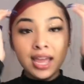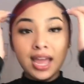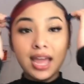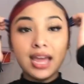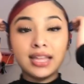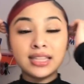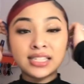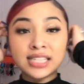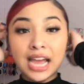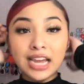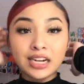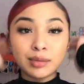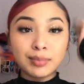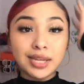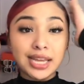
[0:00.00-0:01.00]
And this
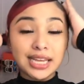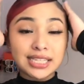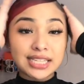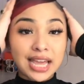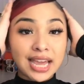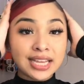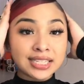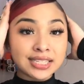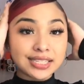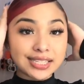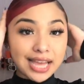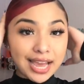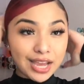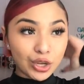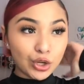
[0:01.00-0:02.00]
item is a
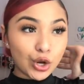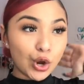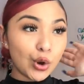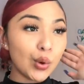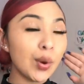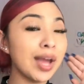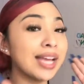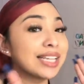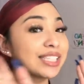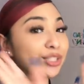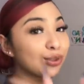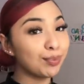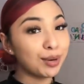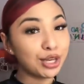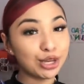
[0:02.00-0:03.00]
set, you know,
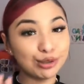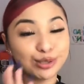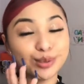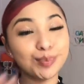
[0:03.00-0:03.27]
super cute, super